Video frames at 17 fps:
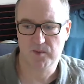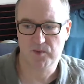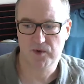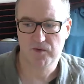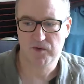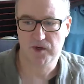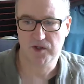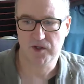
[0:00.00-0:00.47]
a
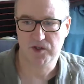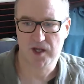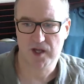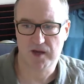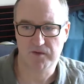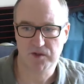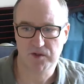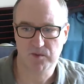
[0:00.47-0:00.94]
privilege to
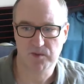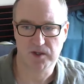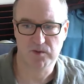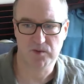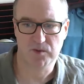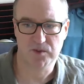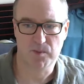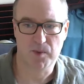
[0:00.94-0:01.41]
have somebody
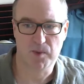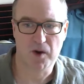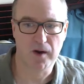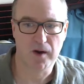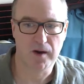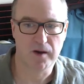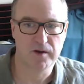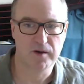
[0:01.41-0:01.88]
that was a
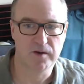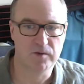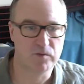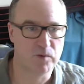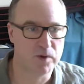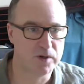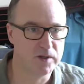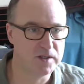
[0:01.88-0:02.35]
pilot of
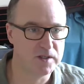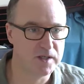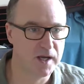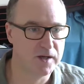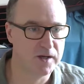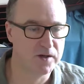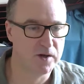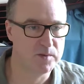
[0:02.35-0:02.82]
one of these
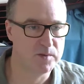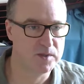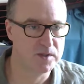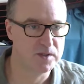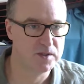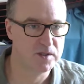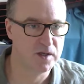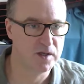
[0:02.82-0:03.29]

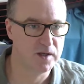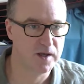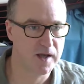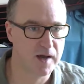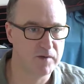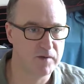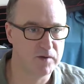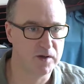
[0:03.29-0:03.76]
helicopters uh,
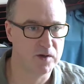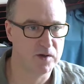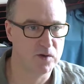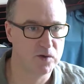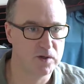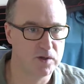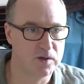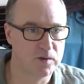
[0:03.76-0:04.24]
having a
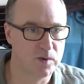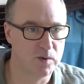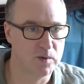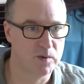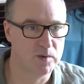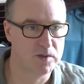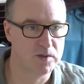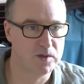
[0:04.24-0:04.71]
look at what
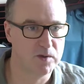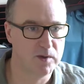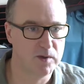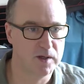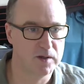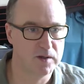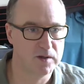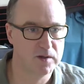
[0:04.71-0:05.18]
we were
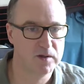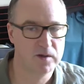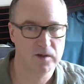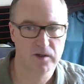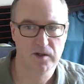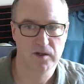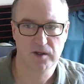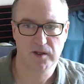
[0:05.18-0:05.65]
doing and
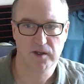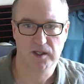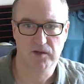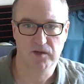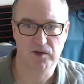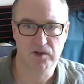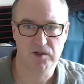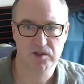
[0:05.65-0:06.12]

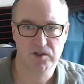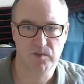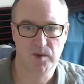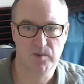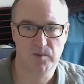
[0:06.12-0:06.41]
giving us some